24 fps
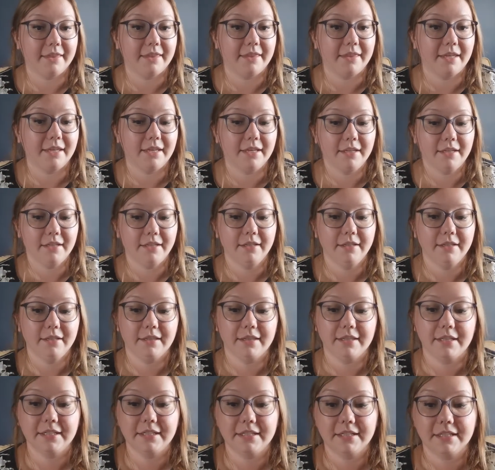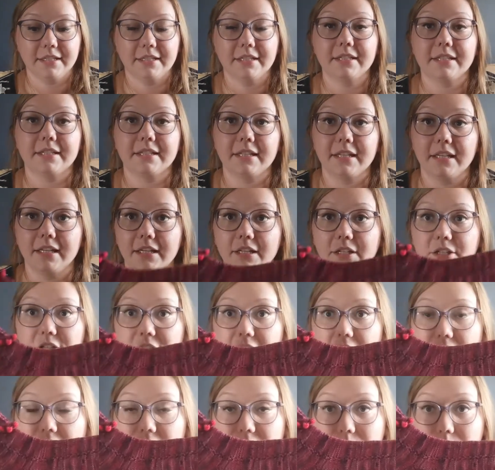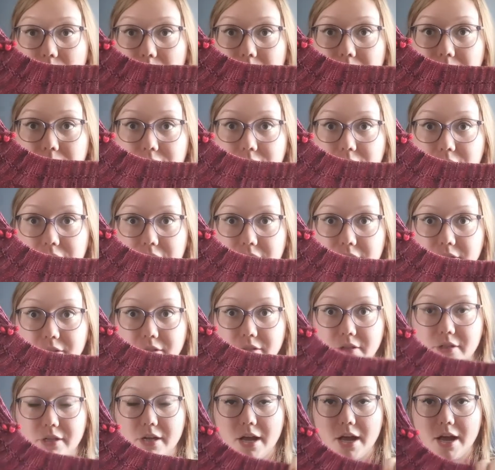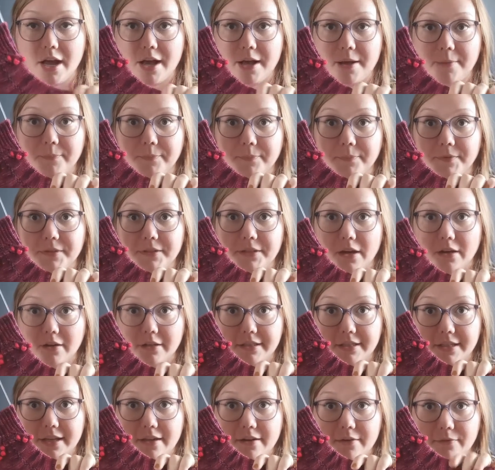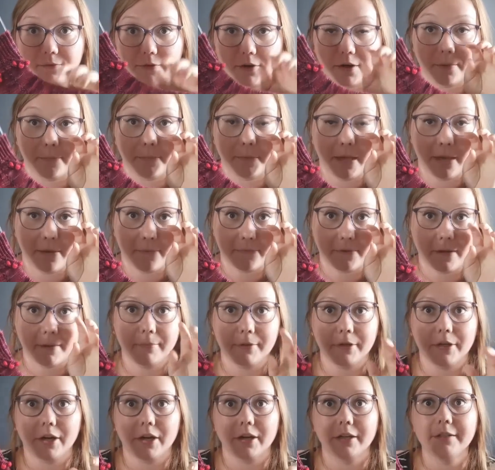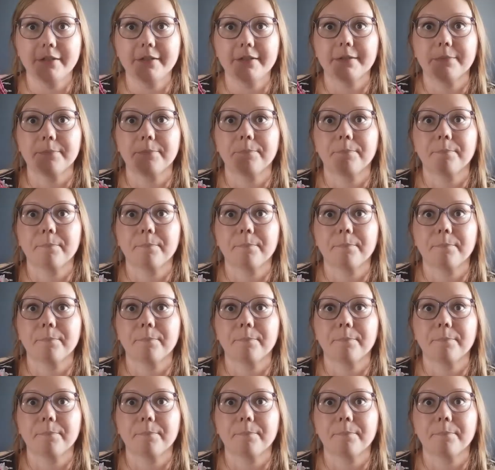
this is the Cherry Orchard sock set from Camp Fiber Yarns.